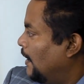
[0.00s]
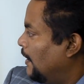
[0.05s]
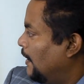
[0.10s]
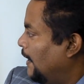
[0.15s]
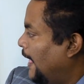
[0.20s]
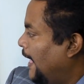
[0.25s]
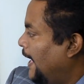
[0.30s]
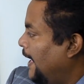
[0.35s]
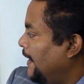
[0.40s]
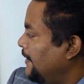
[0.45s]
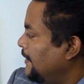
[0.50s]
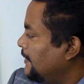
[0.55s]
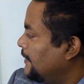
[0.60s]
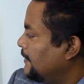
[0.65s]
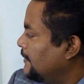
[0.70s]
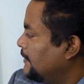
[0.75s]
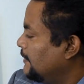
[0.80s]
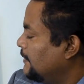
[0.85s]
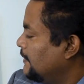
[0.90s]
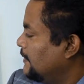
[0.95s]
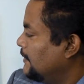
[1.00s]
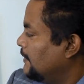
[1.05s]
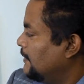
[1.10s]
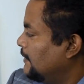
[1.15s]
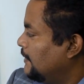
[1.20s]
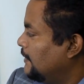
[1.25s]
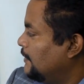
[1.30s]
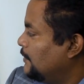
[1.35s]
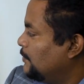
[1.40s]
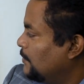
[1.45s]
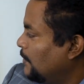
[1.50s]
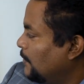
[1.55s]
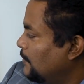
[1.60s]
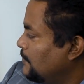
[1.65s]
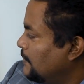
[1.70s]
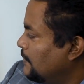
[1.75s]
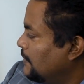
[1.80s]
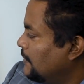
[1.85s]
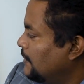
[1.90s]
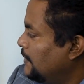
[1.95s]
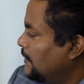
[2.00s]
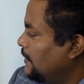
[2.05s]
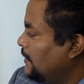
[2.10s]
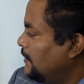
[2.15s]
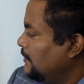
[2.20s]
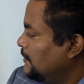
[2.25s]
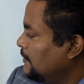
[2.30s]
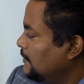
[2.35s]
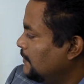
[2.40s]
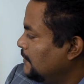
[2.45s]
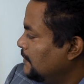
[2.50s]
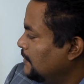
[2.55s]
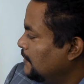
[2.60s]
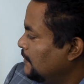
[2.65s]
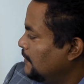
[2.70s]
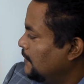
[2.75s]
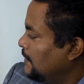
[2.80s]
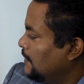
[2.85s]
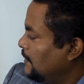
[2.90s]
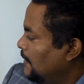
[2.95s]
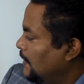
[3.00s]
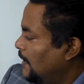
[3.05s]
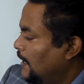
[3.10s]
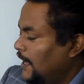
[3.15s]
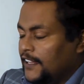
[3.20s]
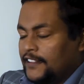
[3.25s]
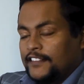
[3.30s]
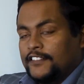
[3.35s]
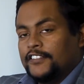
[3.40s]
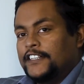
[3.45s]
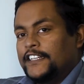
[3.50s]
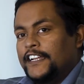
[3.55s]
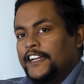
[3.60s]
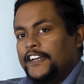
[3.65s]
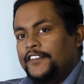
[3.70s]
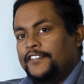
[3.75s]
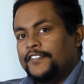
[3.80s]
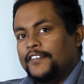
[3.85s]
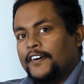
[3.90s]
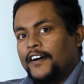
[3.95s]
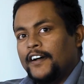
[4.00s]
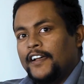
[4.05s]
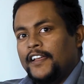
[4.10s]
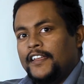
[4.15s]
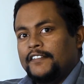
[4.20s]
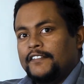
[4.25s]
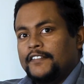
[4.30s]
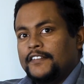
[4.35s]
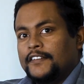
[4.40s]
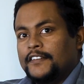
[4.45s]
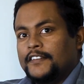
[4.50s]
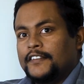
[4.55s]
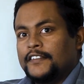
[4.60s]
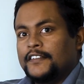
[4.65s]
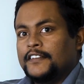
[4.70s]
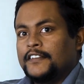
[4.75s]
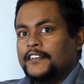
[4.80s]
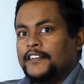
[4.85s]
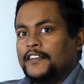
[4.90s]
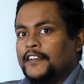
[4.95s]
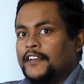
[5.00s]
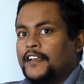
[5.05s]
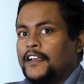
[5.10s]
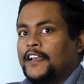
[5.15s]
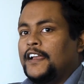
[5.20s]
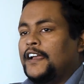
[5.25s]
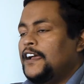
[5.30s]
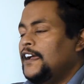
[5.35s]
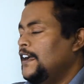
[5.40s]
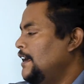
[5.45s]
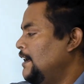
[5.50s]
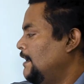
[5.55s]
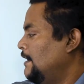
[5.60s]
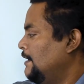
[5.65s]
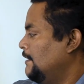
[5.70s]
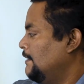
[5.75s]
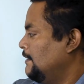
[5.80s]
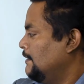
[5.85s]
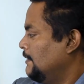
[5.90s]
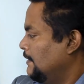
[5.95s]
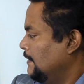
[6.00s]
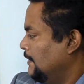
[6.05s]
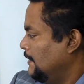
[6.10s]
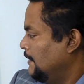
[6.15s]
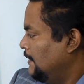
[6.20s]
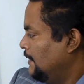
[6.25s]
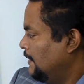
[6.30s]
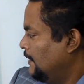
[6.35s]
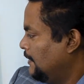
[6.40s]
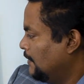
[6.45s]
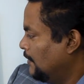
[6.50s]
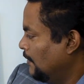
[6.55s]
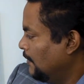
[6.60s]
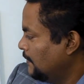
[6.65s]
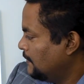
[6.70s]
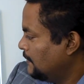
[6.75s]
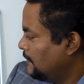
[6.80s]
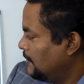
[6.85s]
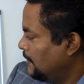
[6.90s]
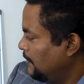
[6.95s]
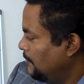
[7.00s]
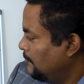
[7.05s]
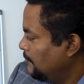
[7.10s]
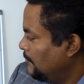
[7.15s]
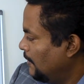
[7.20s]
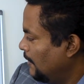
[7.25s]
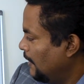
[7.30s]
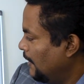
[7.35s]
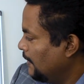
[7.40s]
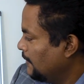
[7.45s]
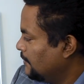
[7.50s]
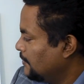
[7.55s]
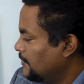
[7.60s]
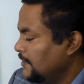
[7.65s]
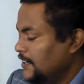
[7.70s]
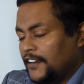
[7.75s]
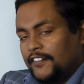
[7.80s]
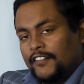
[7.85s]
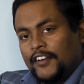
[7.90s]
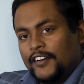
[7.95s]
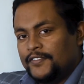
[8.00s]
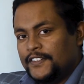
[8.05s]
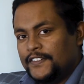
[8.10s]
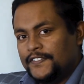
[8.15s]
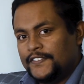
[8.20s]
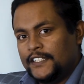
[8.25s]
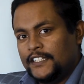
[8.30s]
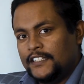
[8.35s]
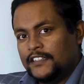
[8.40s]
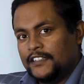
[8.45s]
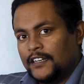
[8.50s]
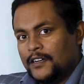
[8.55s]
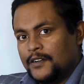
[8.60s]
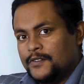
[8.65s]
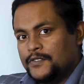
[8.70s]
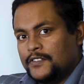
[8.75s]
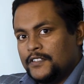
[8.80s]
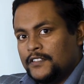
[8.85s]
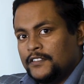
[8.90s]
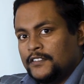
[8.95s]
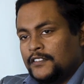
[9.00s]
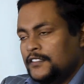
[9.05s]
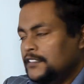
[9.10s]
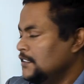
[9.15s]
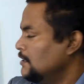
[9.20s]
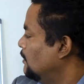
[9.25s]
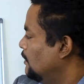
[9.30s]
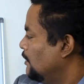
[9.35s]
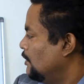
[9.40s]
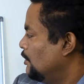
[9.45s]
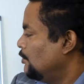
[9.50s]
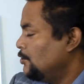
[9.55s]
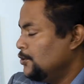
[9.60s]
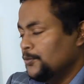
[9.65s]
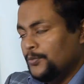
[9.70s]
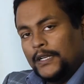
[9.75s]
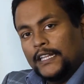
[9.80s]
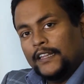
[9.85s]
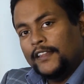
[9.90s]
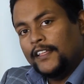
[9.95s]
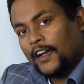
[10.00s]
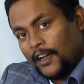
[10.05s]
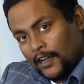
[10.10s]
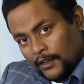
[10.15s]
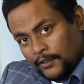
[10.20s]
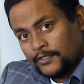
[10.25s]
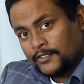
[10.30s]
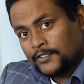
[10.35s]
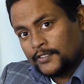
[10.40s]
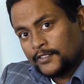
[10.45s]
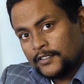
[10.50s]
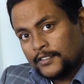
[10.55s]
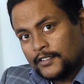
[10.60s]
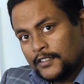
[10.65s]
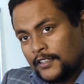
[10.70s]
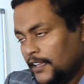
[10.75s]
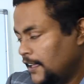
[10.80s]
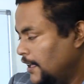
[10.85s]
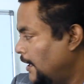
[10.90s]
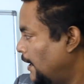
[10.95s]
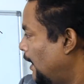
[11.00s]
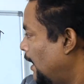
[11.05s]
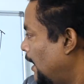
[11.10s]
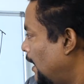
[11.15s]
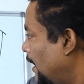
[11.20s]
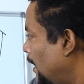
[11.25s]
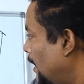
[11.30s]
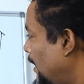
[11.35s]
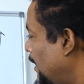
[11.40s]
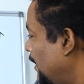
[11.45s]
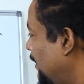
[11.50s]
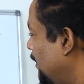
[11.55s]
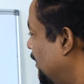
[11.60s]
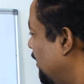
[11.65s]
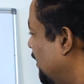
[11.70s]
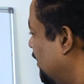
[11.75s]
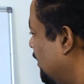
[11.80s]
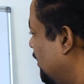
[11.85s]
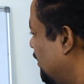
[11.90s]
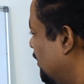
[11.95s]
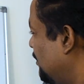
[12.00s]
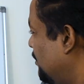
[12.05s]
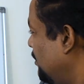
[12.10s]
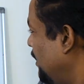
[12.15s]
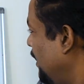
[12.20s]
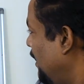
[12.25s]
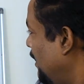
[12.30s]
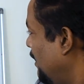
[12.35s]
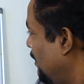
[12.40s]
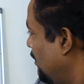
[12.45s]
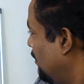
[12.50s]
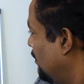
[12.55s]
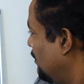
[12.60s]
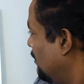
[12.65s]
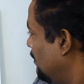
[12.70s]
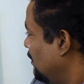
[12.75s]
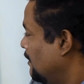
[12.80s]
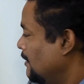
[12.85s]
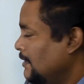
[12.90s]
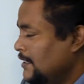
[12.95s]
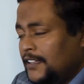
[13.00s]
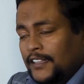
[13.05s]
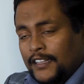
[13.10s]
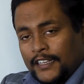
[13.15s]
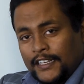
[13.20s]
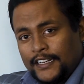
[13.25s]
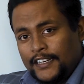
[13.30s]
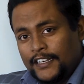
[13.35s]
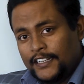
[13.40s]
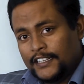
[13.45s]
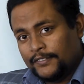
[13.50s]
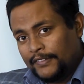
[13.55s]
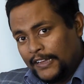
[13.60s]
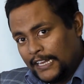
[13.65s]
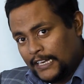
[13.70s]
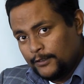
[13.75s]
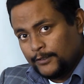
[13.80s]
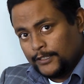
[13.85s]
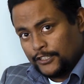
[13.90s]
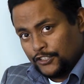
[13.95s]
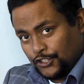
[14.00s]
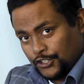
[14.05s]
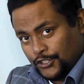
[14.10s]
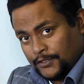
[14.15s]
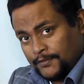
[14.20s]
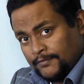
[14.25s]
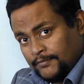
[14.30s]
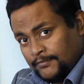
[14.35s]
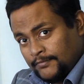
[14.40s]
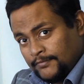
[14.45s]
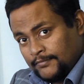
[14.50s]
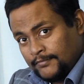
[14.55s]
land in 2013 at 385, and it cost him like 315,000 to build the house. And today he did the valuation,